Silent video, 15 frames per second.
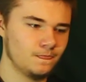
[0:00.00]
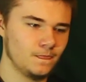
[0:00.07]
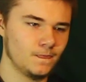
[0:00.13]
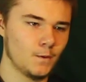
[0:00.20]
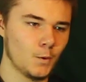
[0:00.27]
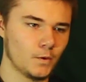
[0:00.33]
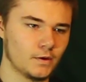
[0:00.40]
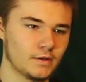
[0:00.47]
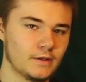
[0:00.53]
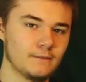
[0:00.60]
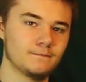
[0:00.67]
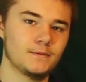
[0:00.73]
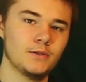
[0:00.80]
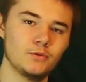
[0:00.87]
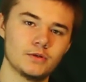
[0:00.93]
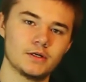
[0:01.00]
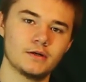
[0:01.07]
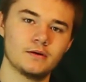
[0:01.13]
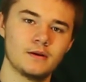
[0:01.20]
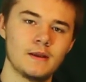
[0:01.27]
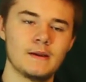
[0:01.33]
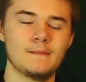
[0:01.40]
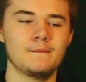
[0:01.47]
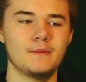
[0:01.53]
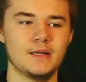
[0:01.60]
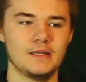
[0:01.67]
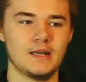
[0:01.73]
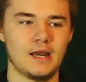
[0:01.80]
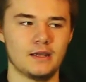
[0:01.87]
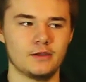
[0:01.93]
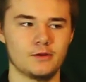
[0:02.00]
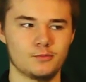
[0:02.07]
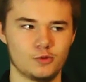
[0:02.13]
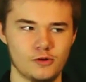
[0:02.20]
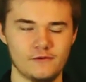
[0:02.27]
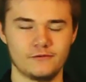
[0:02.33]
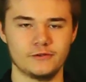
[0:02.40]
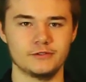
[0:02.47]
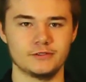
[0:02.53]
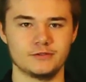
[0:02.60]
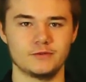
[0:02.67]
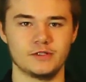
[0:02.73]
your computer, but not your peripherals,